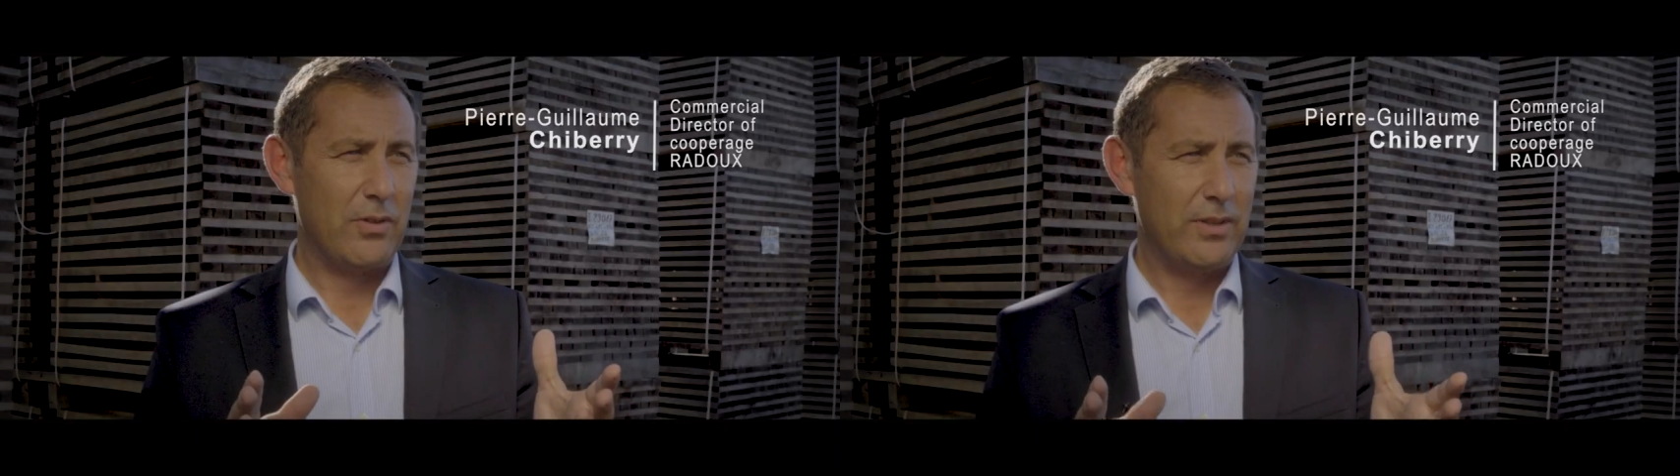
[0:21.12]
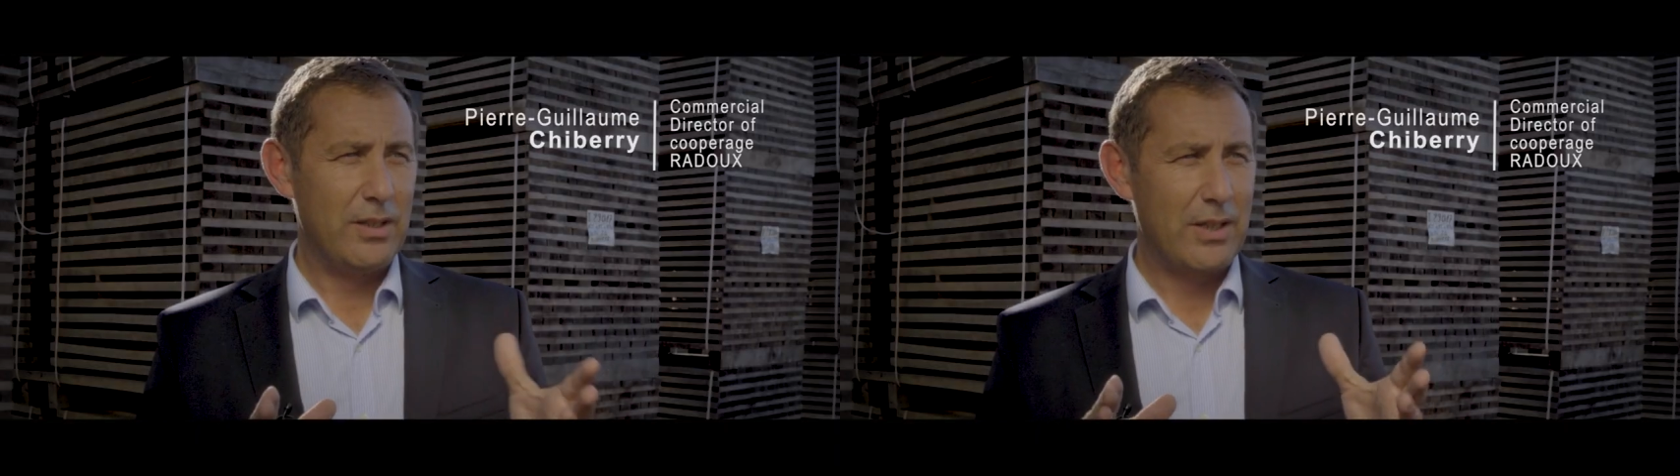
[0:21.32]

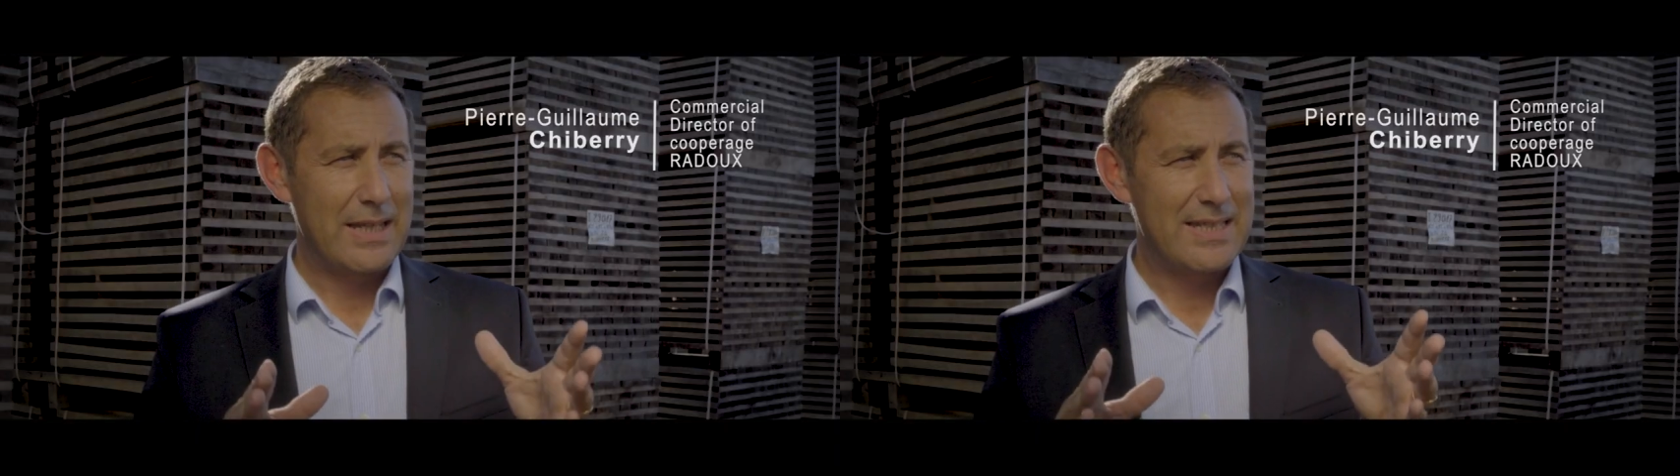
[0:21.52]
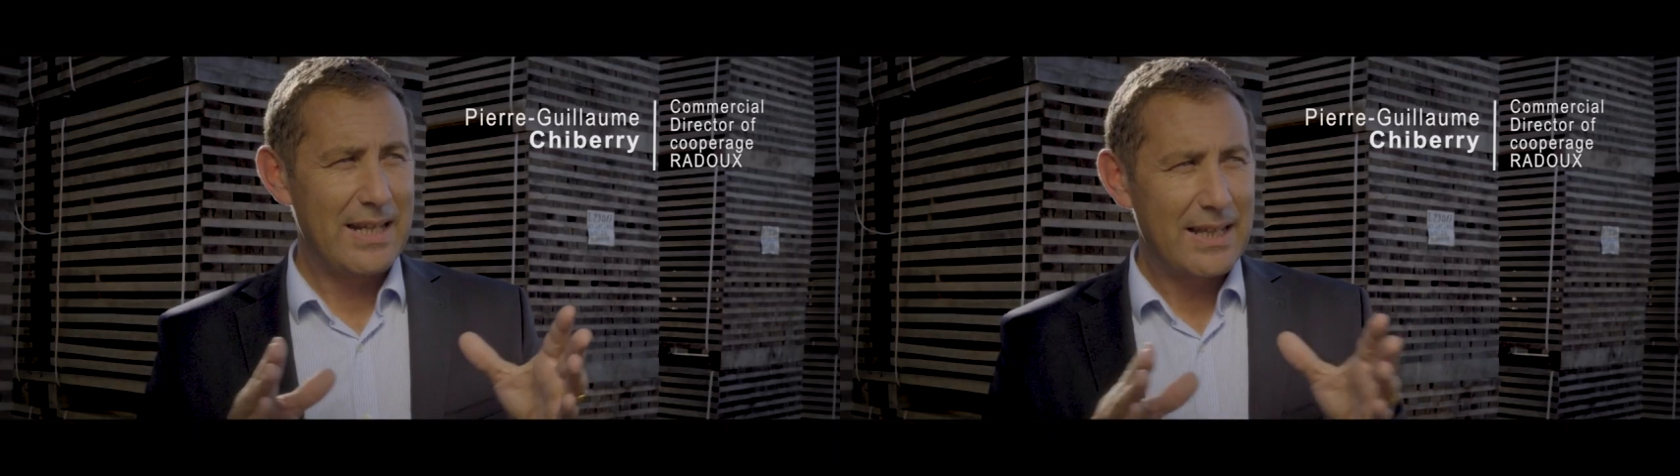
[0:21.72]
and an
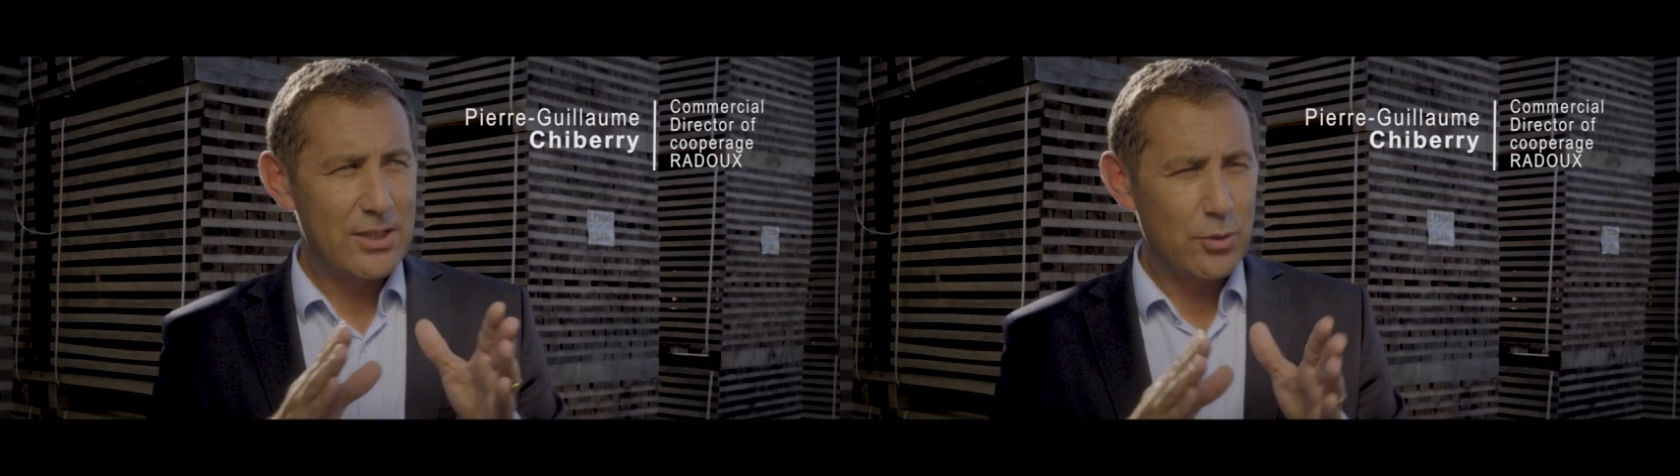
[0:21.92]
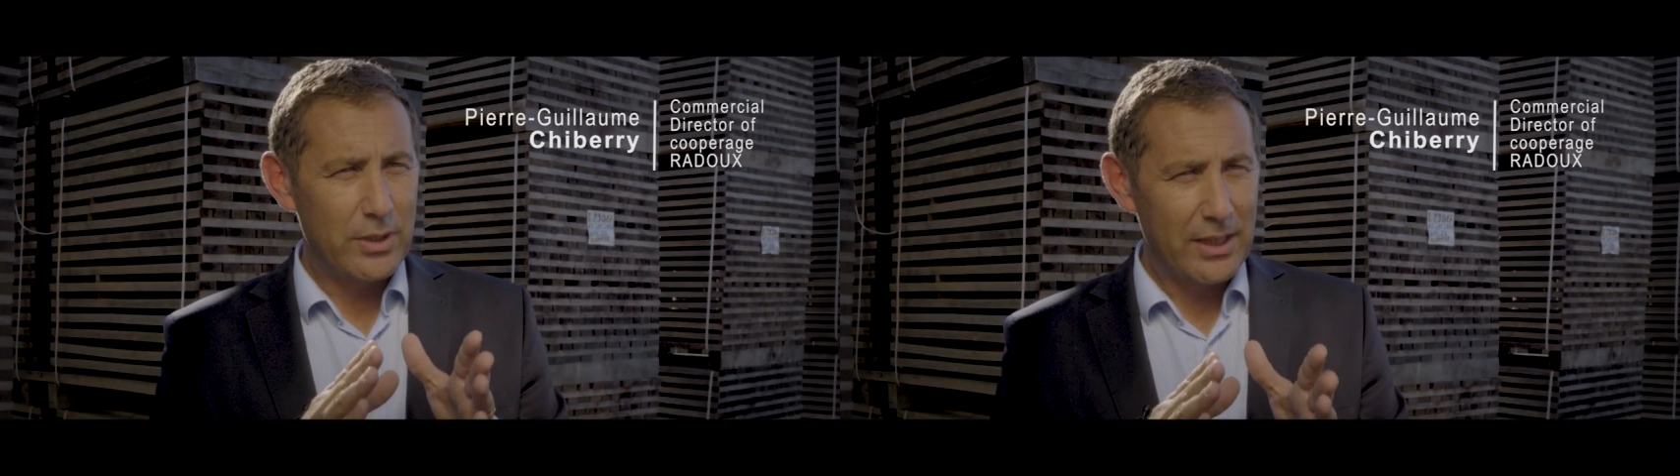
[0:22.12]

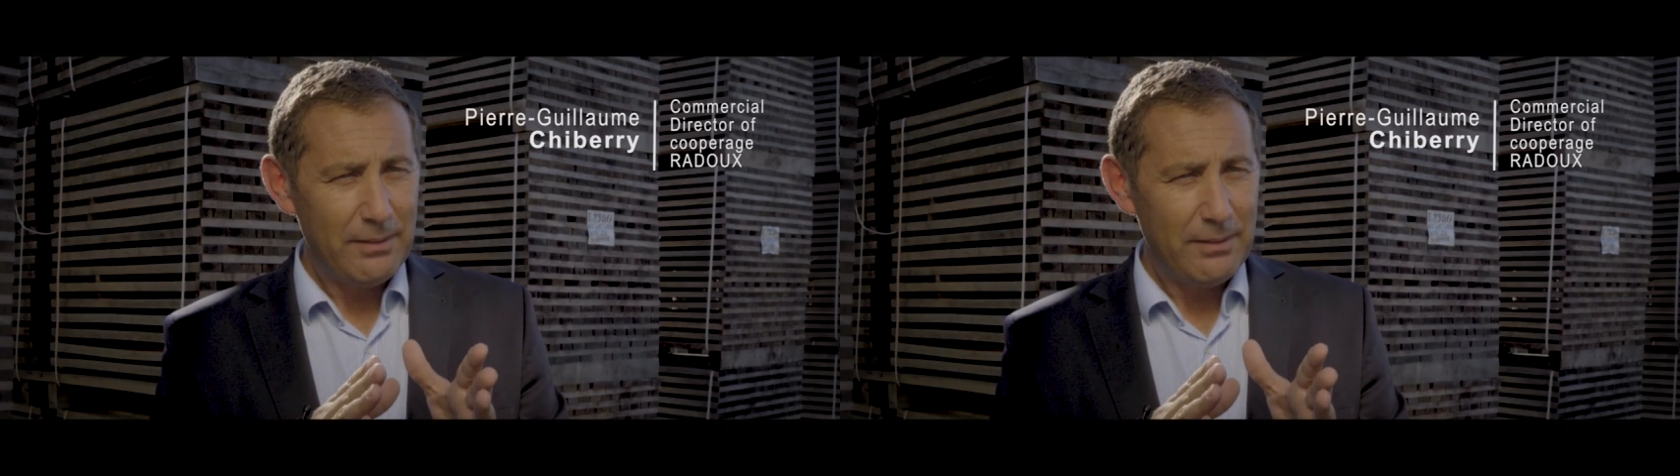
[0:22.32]
excellent wine